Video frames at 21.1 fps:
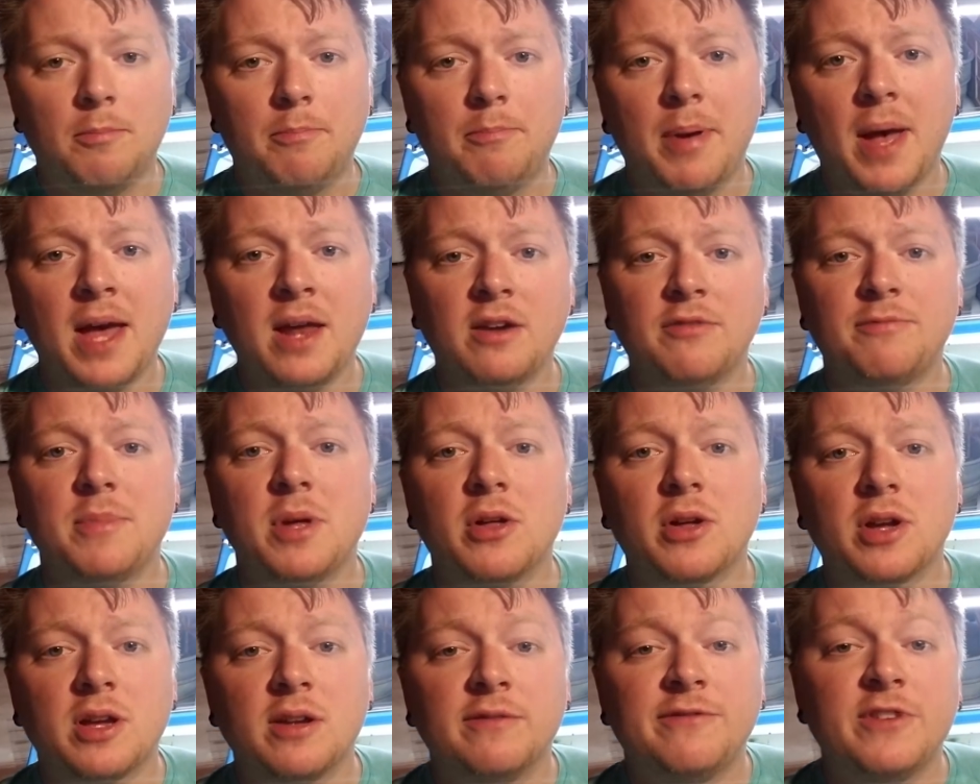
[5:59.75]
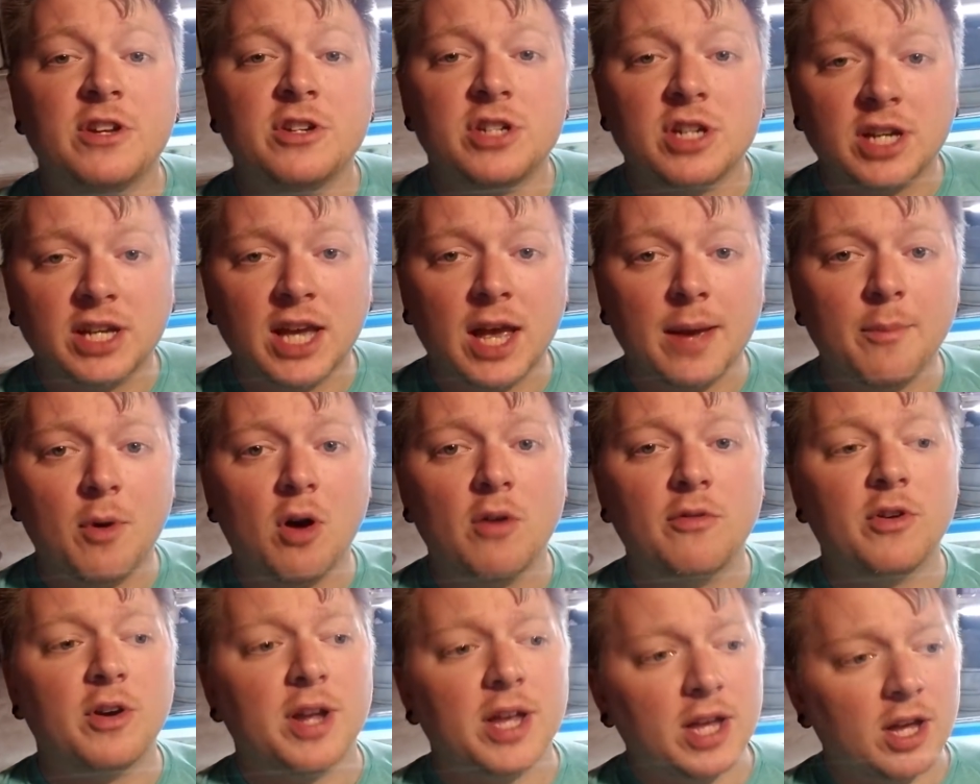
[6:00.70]
Ben of Milliken Fishing came
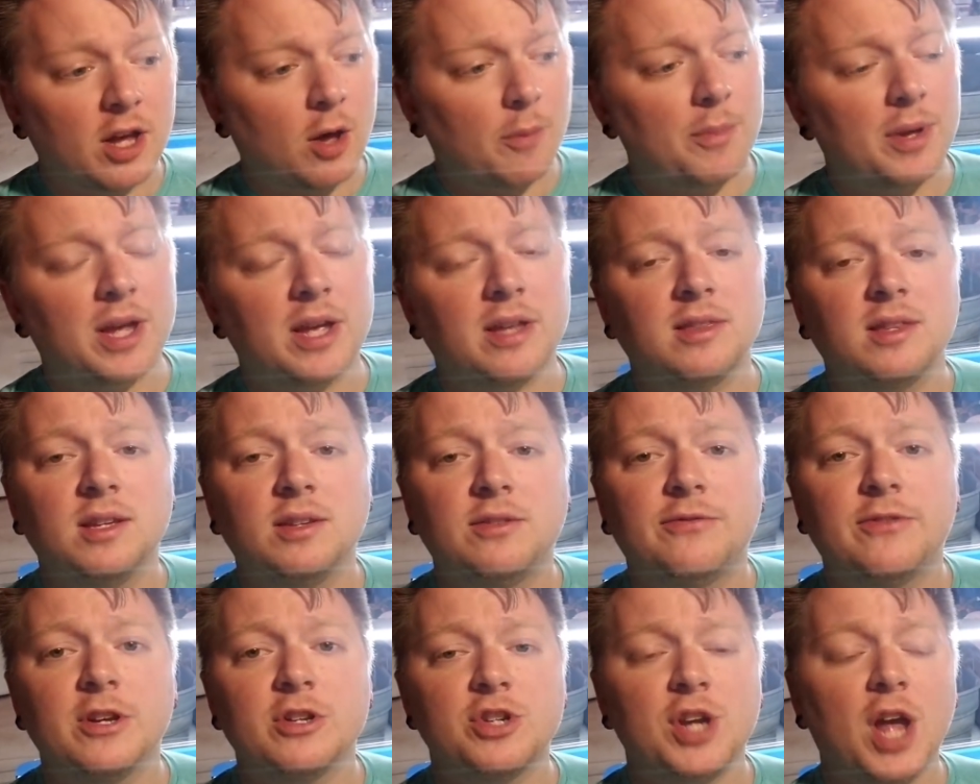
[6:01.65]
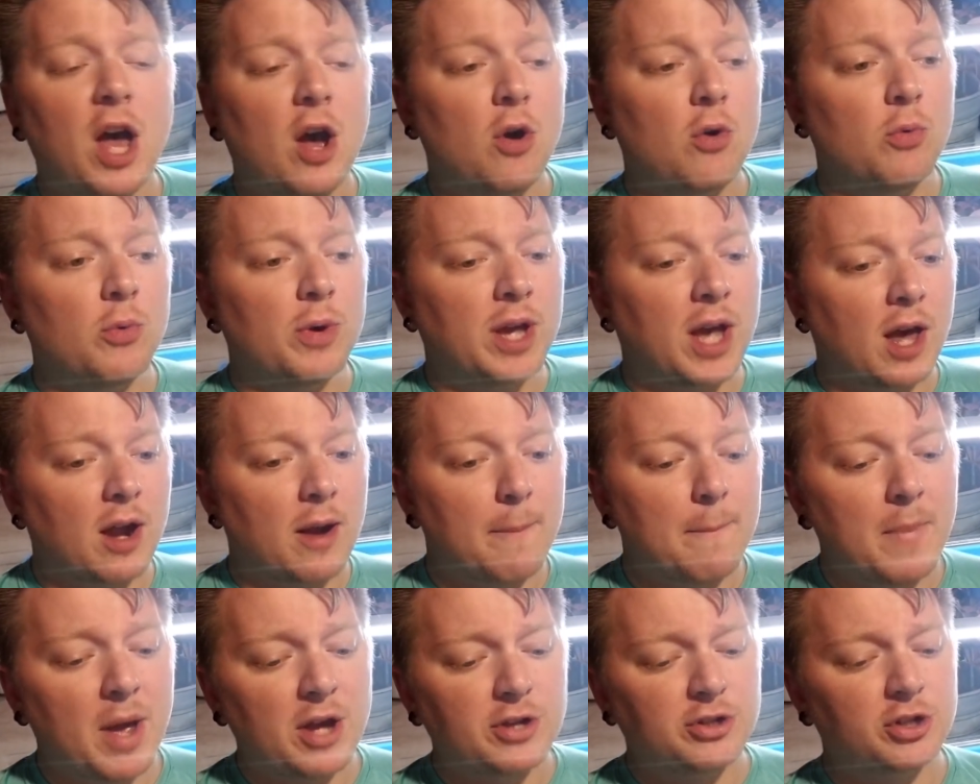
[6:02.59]
over. He helped me get these fish out. We got
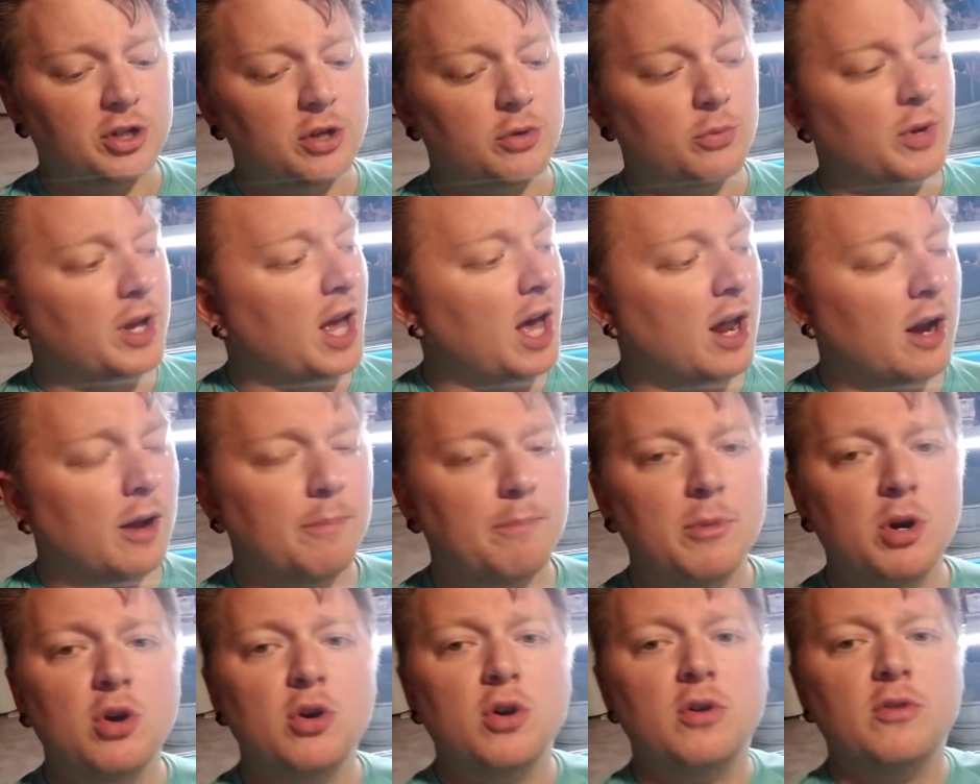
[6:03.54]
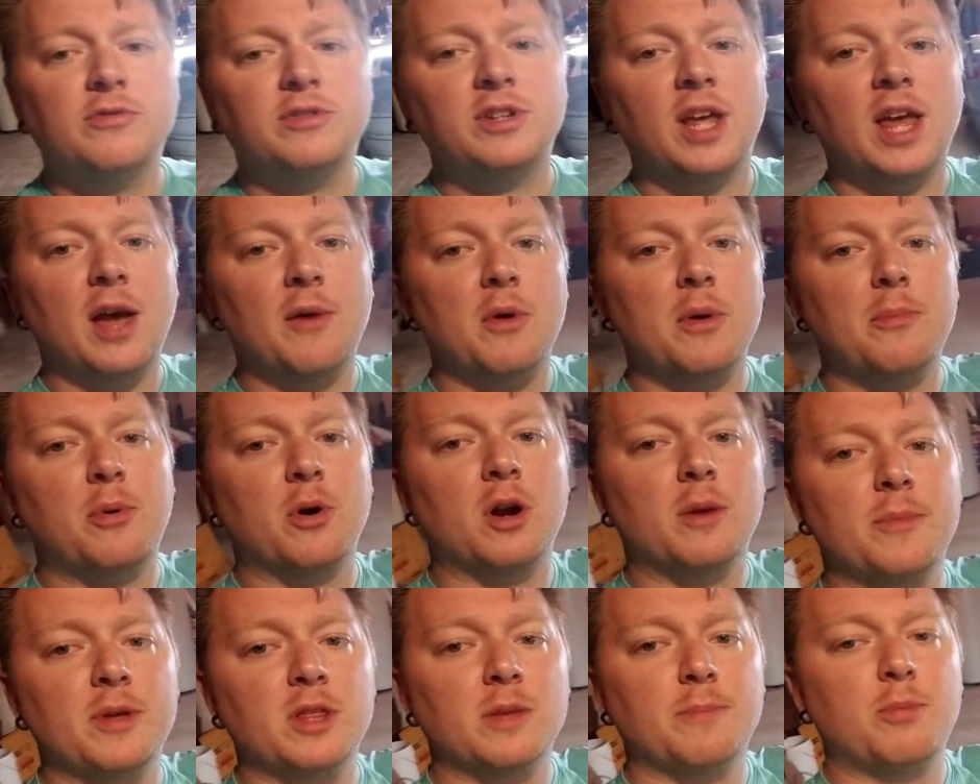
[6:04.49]
them measured, we got them moved, and we put
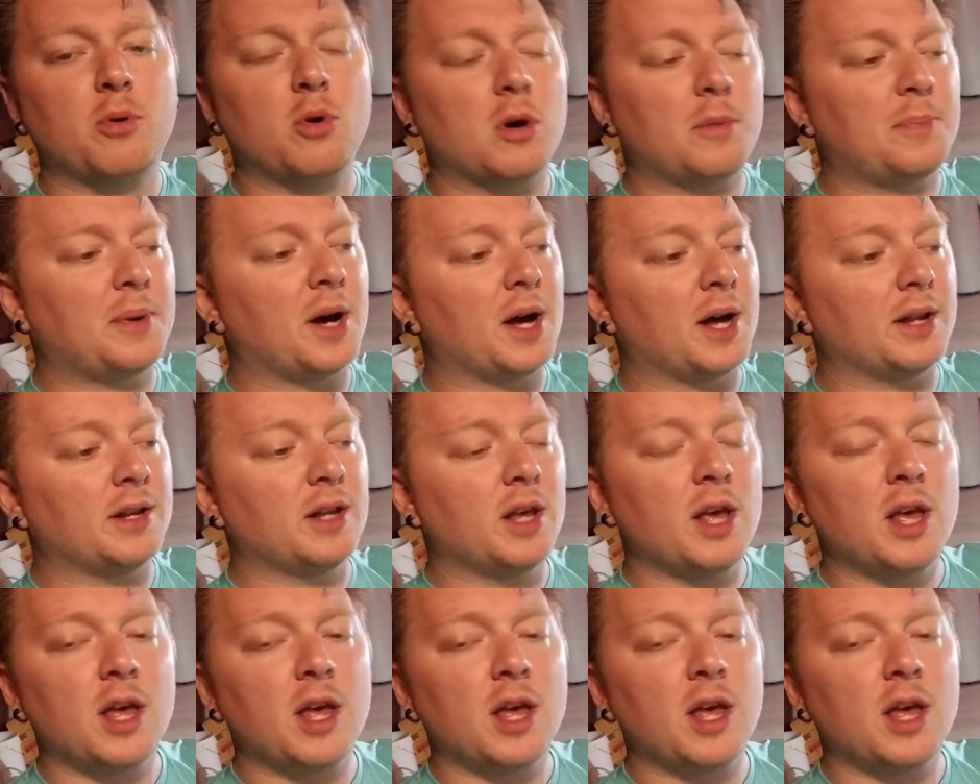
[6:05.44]
in the pool pond.